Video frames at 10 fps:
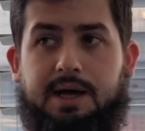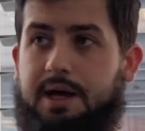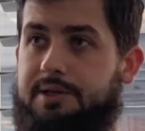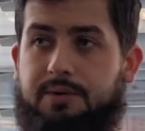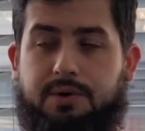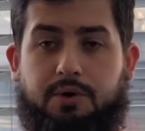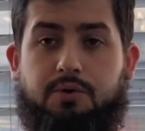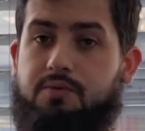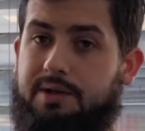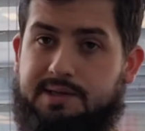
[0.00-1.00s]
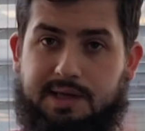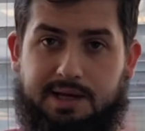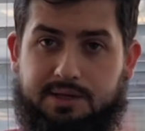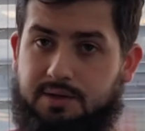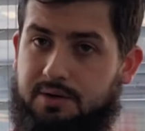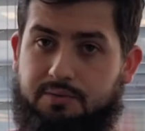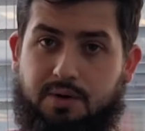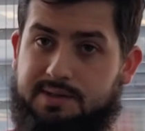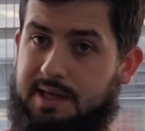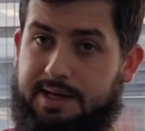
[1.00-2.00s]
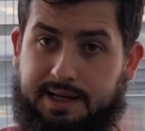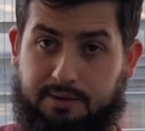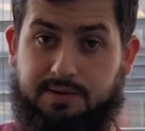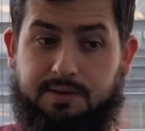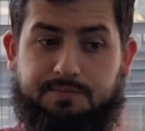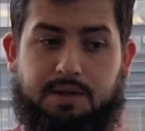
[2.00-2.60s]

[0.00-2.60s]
I don't know who runs that account.